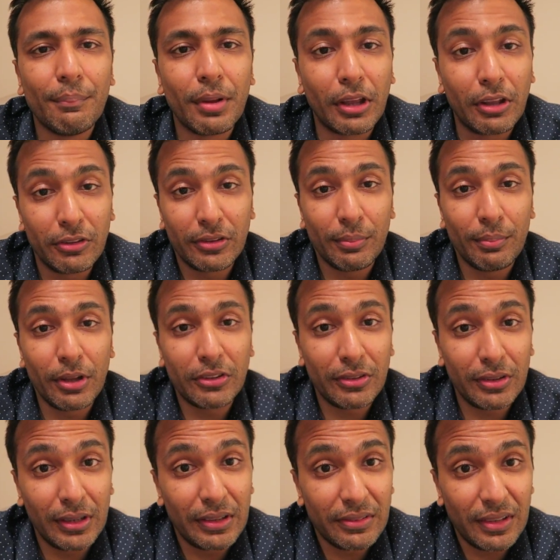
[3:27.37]
because the
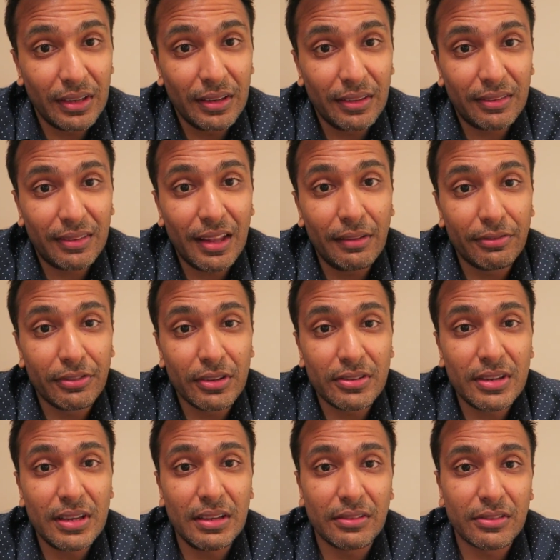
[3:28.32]
muscle is in itself
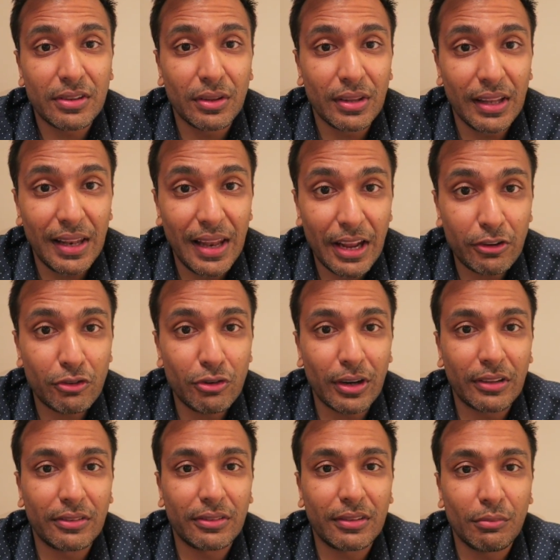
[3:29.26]
diseased. So the
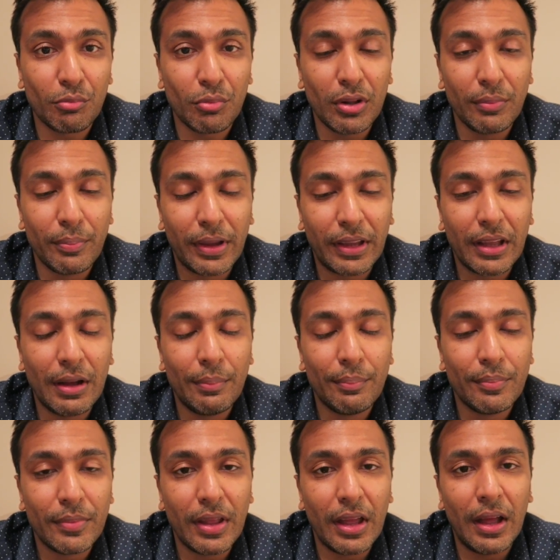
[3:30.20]
electrics will
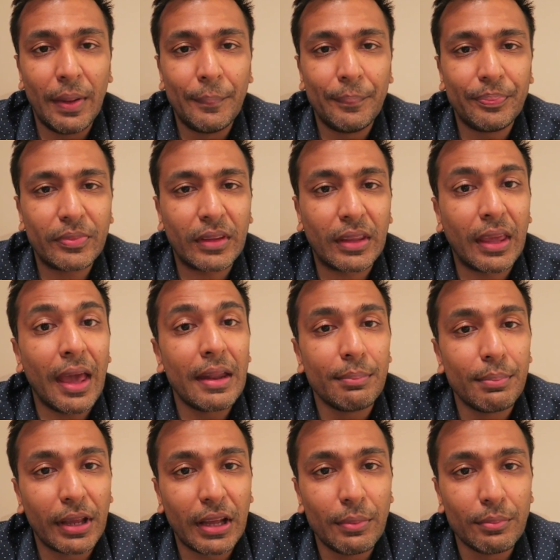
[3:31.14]
become
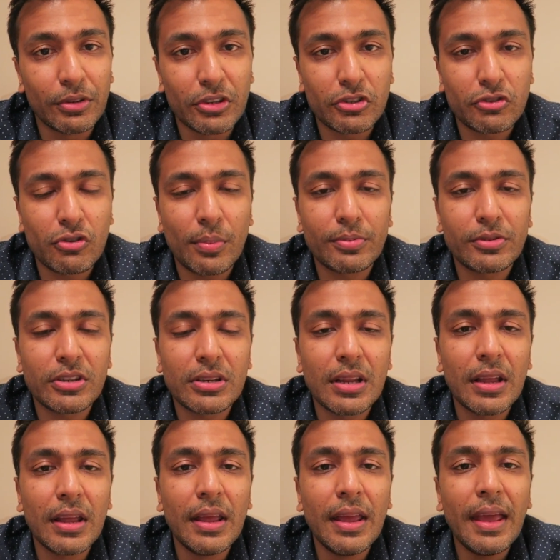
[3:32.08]
can become
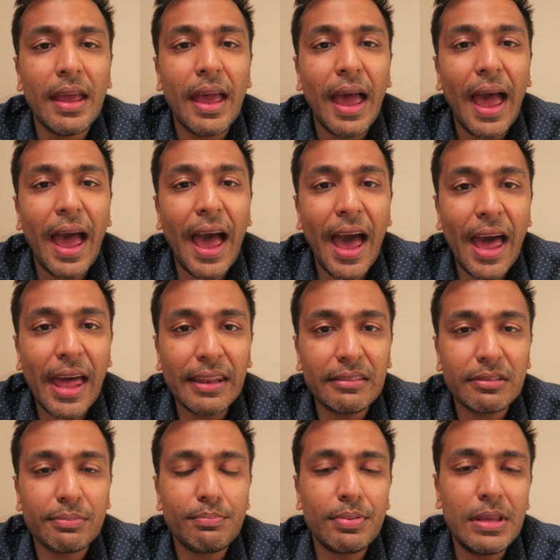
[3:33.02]
disrupted.
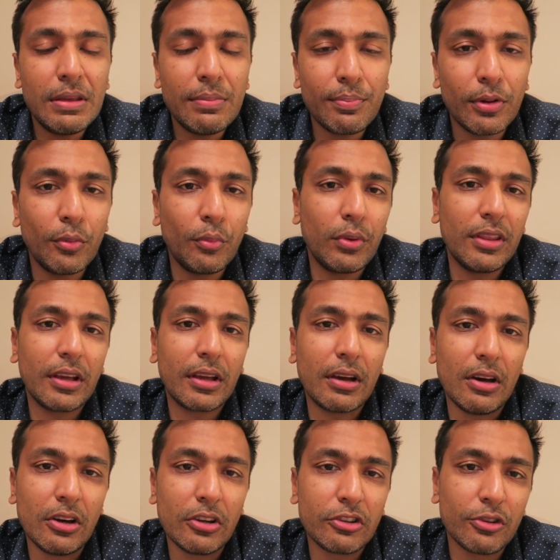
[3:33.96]
And people with a
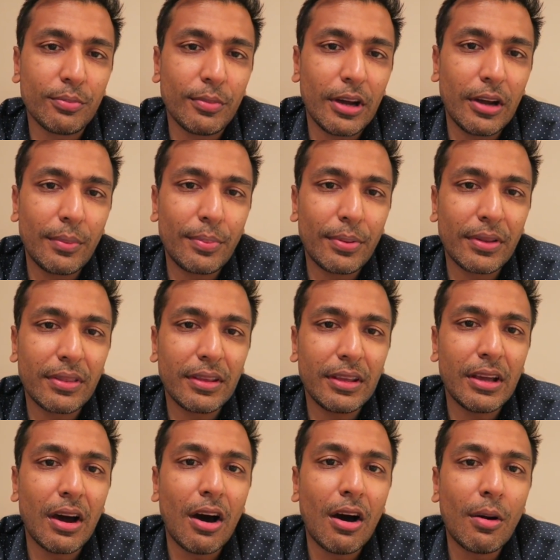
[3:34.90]

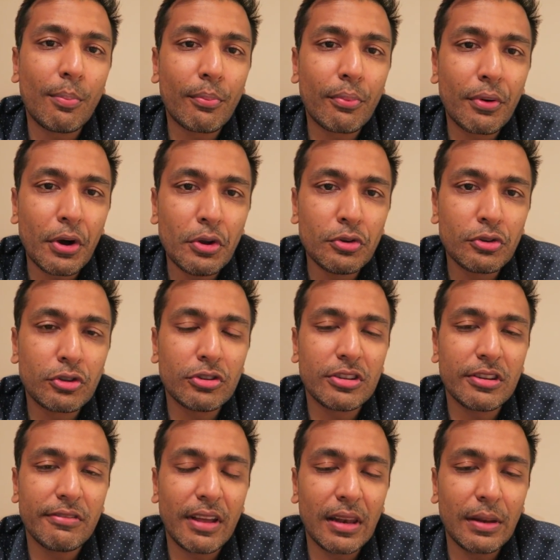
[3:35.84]
cardiomyopathy are prone to
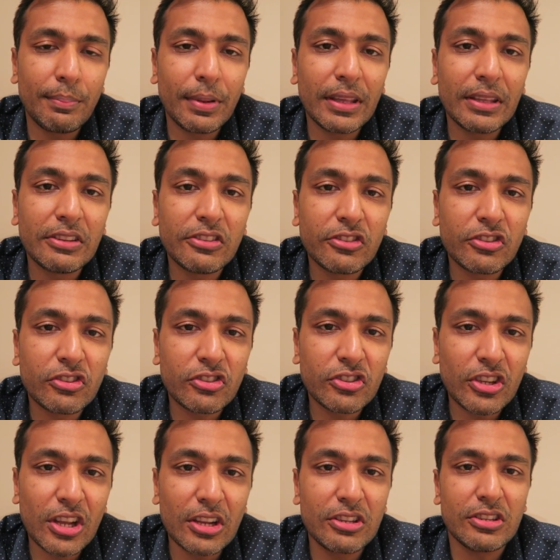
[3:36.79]
developing
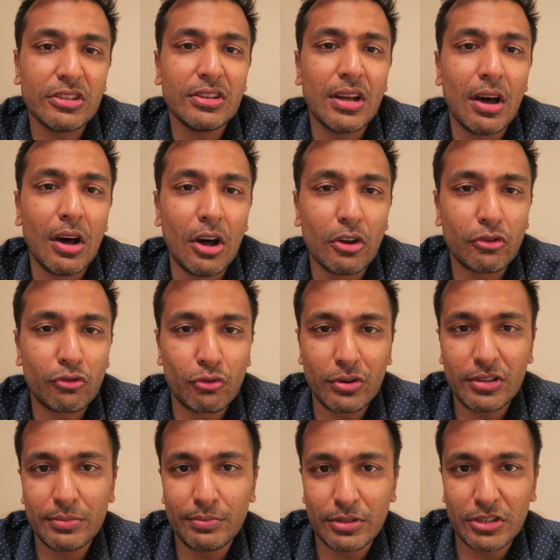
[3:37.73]
sudden heart
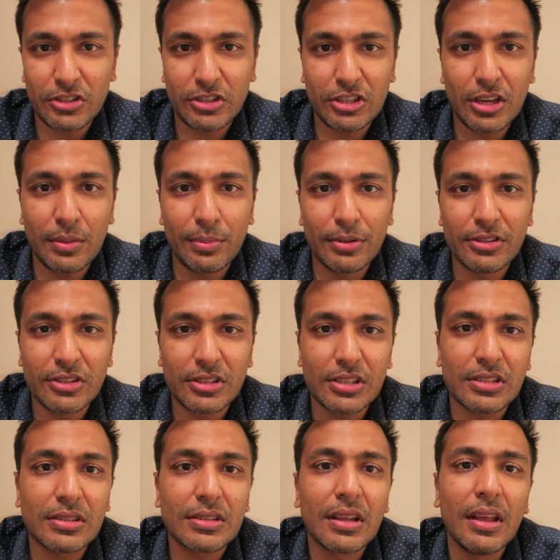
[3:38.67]
rhythm
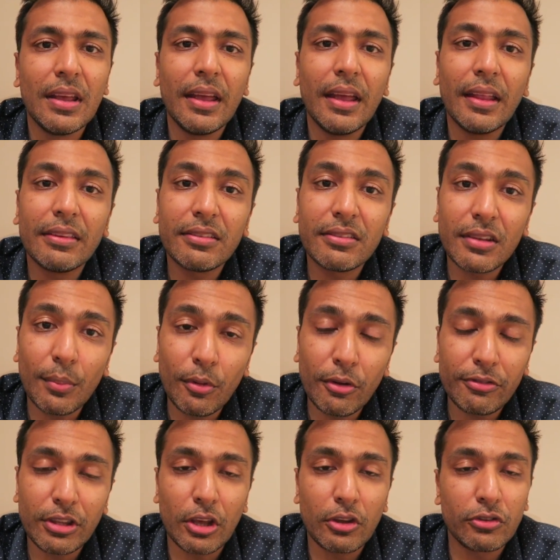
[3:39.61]
disturbances. And
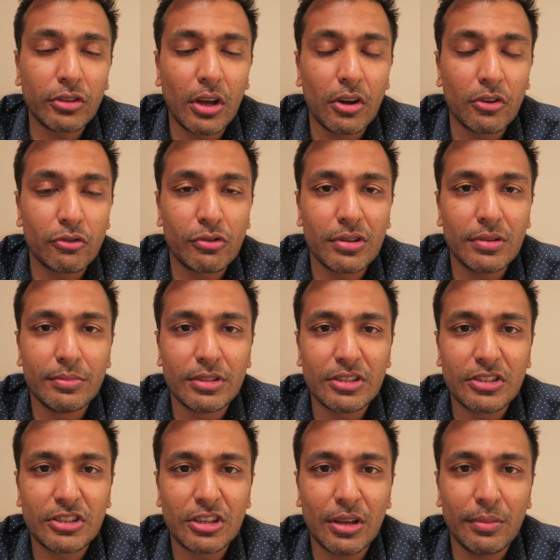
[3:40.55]
some of those heart rhythm
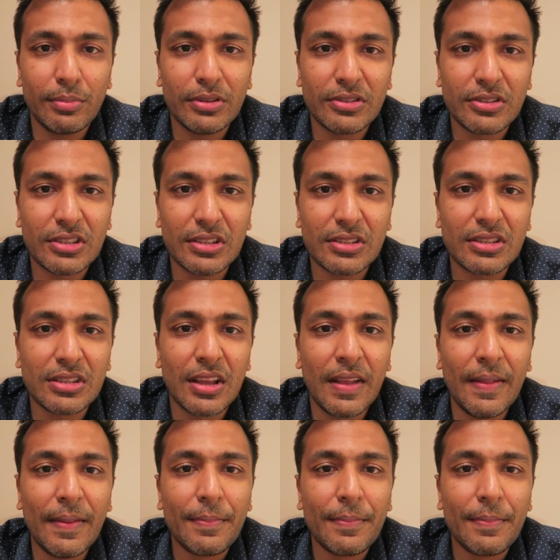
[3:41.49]
disturbances